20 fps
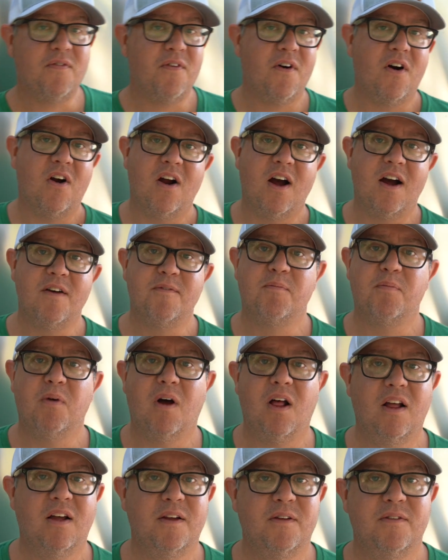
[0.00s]
far, I've
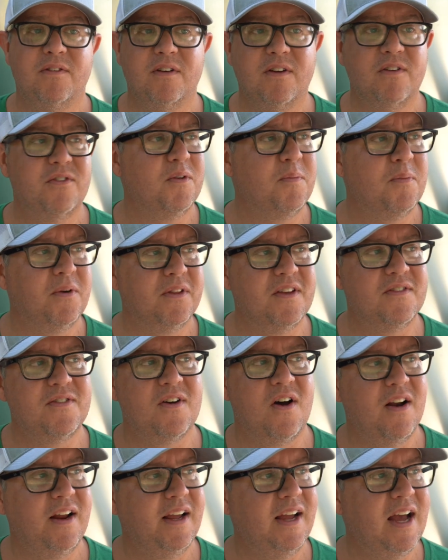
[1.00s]
probably seriously put this
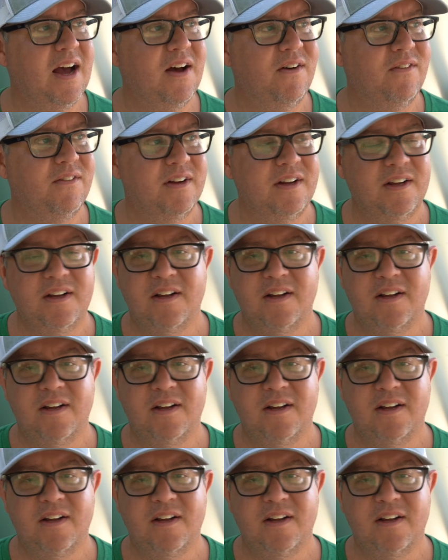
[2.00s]
awning out